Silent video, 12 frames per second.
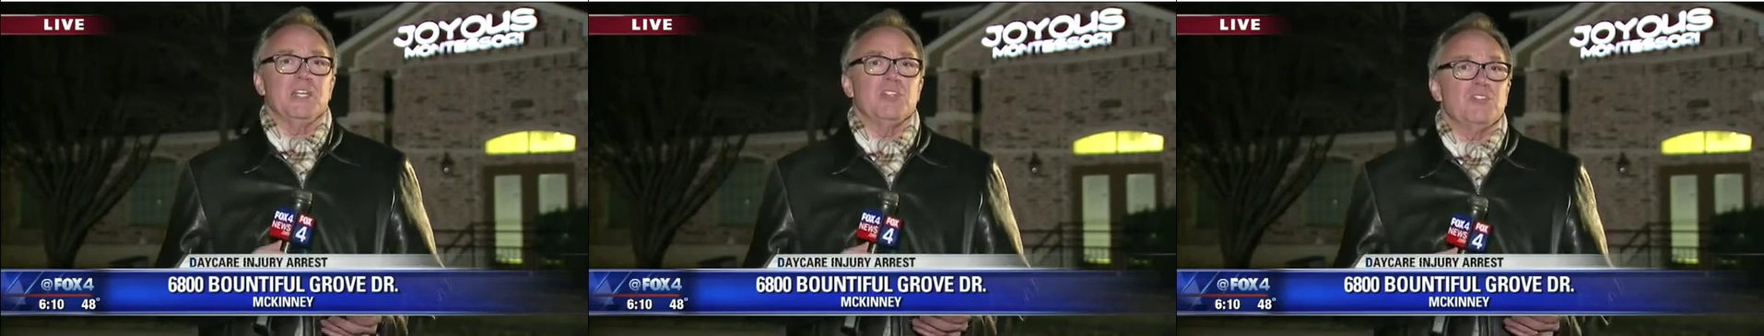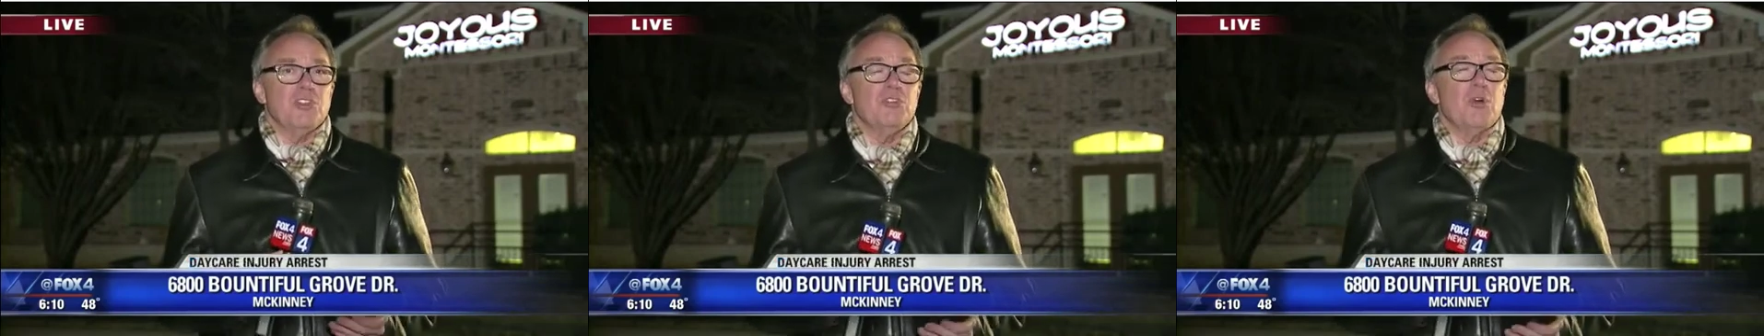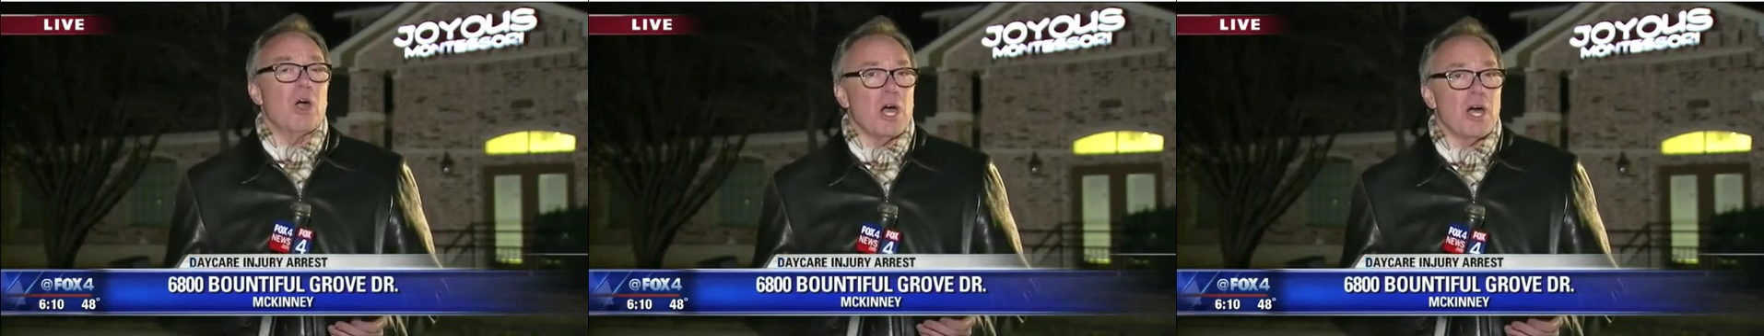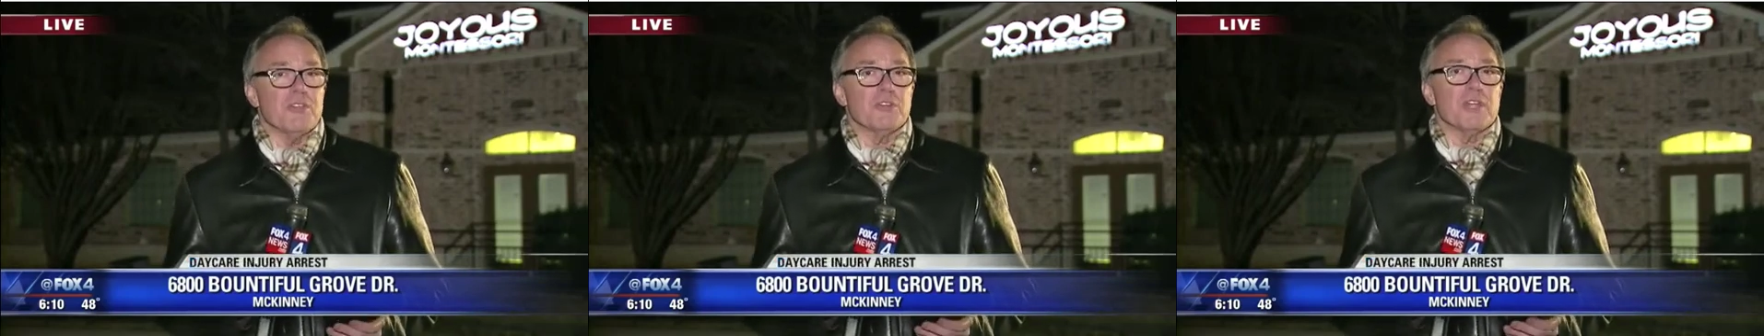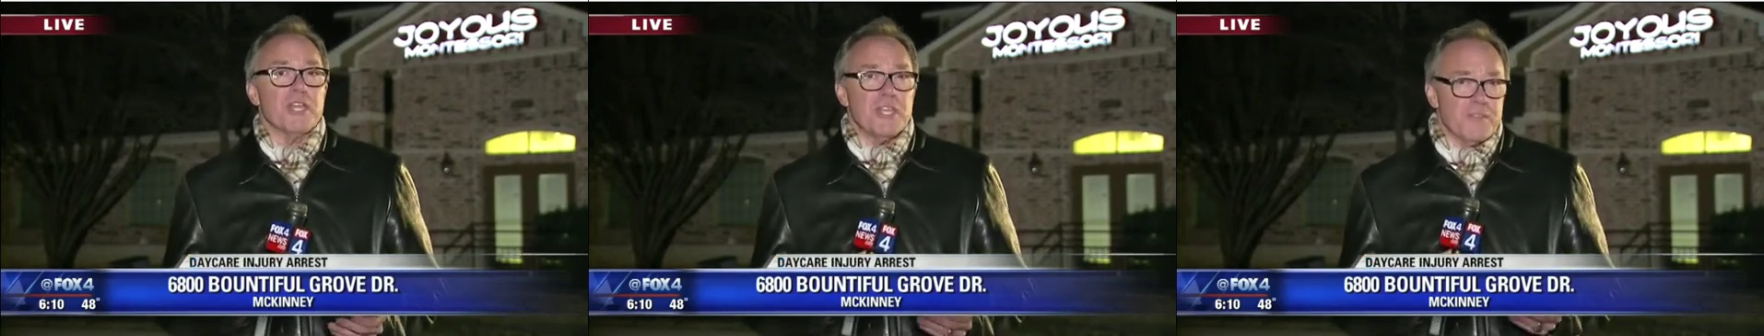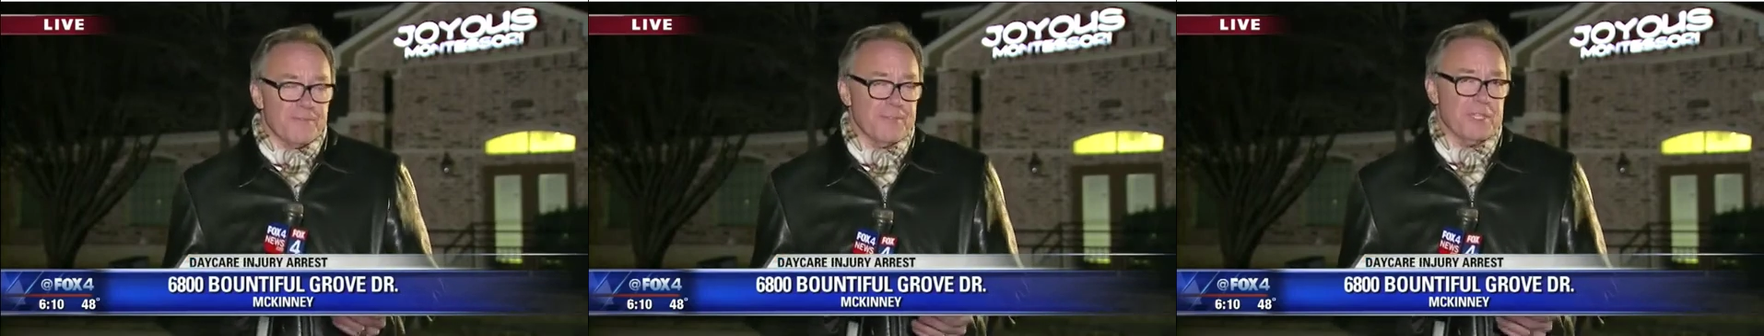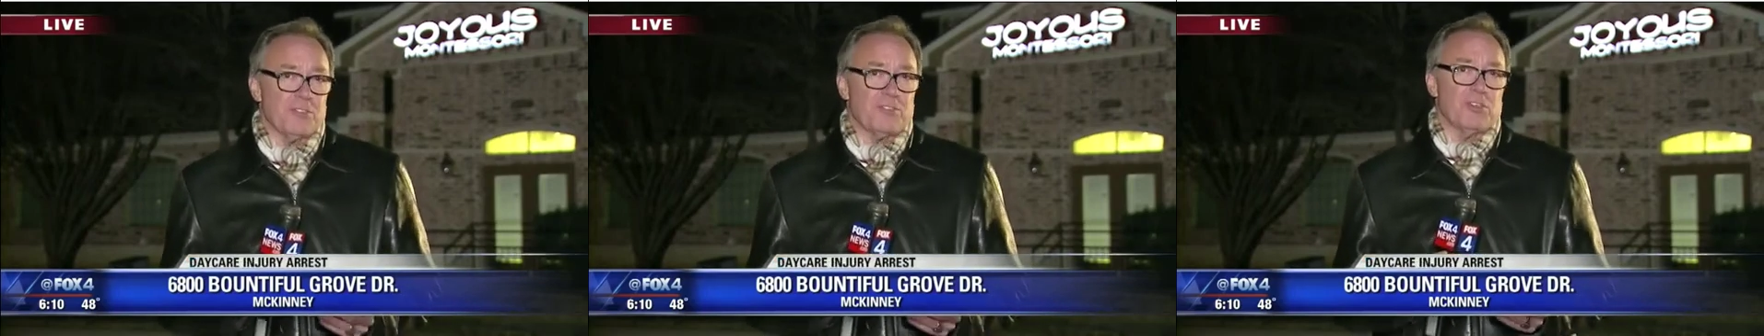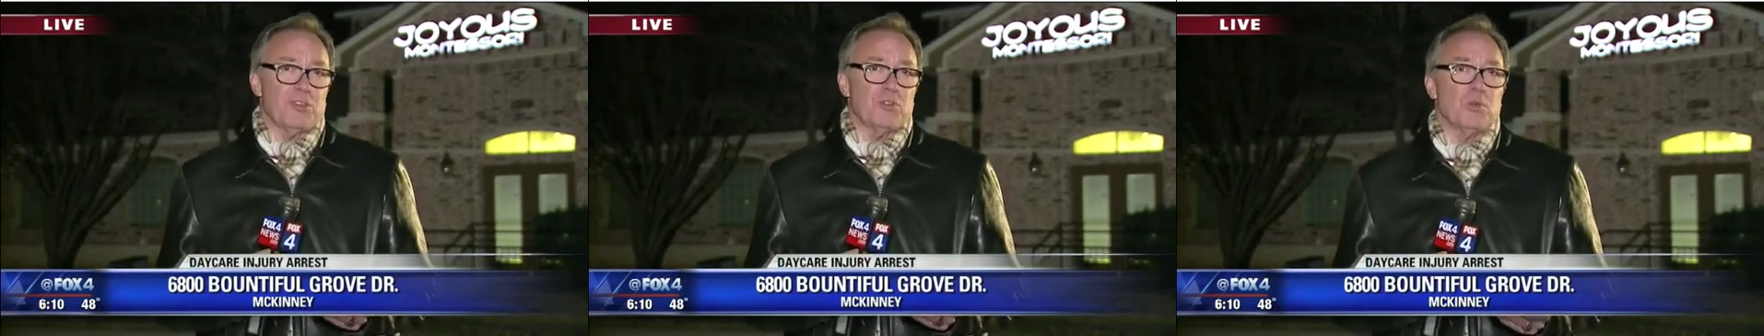2 other infants
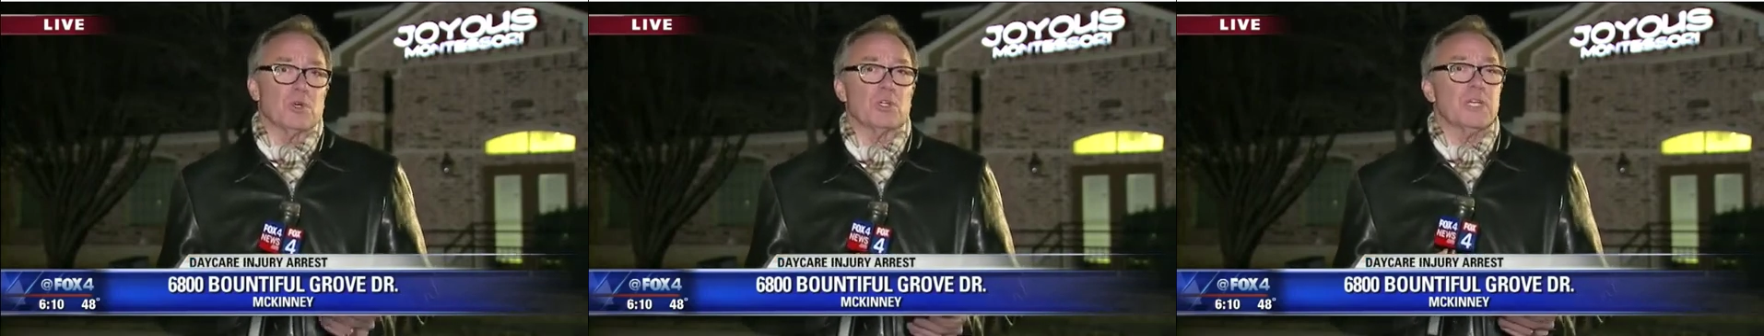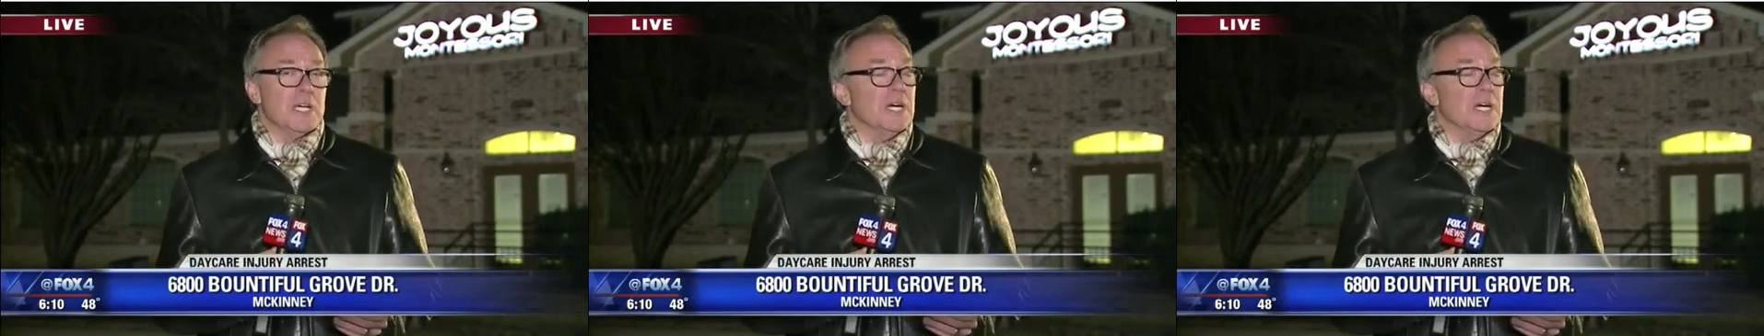who were